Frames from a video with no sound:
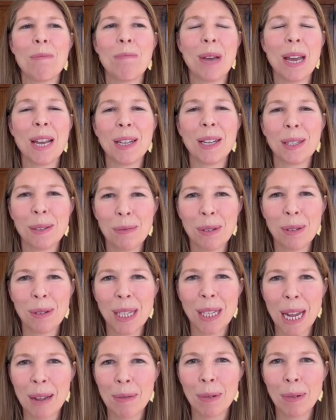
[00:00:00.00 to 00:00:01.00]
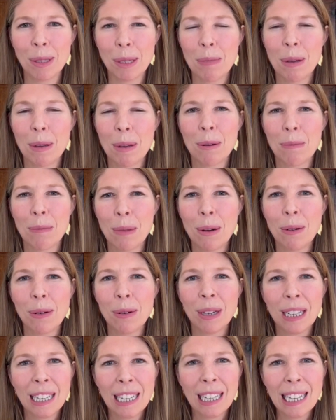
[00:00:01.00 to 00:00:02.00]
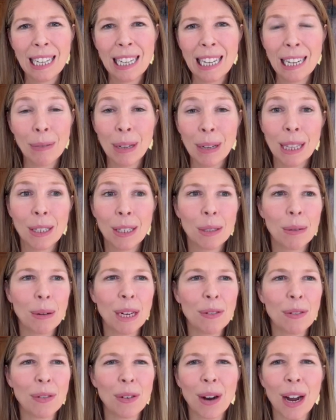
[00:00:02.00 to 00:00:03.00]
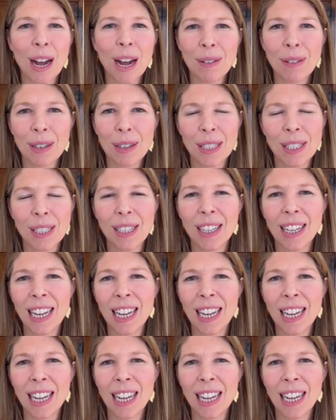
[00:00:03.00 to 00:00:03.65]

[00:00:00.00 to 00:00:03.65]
base was able to be remote it, within 24 hours.